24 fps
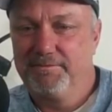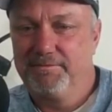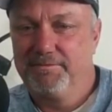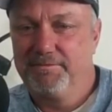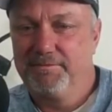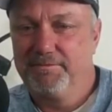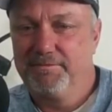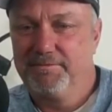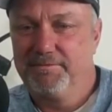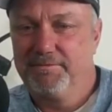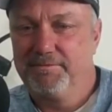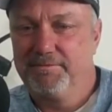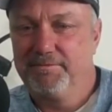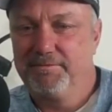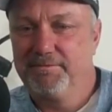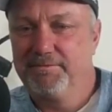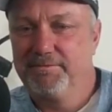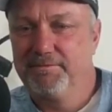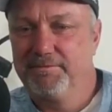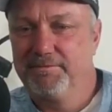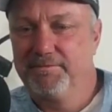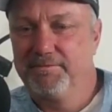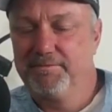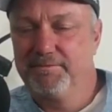
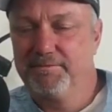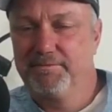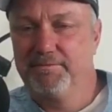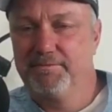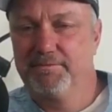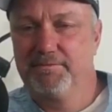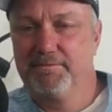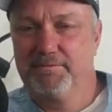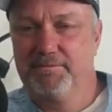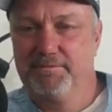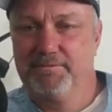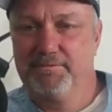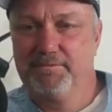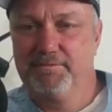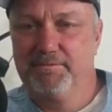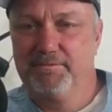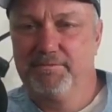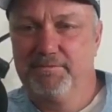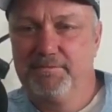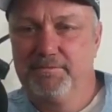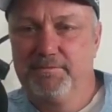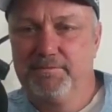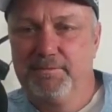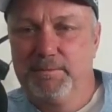
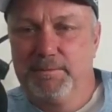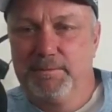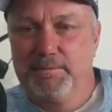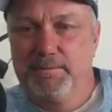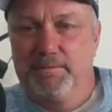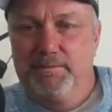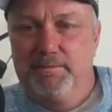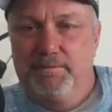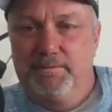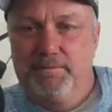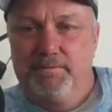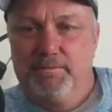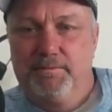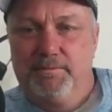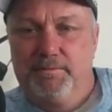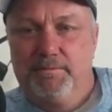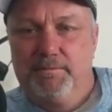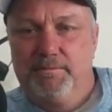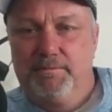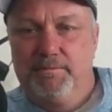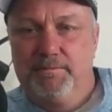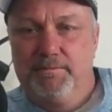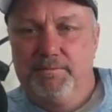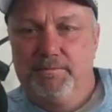
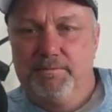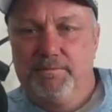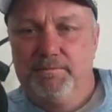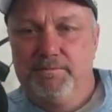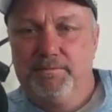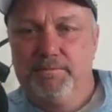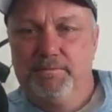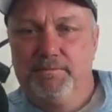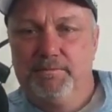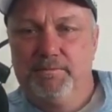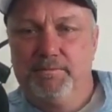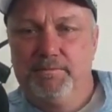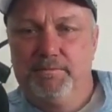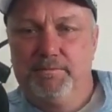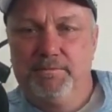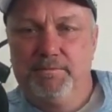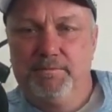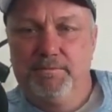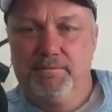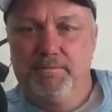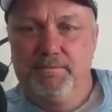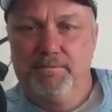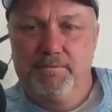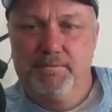
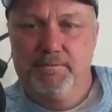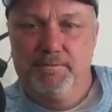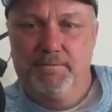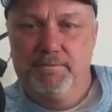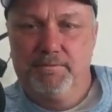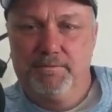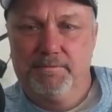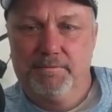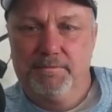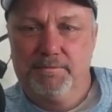The person shown says nothing.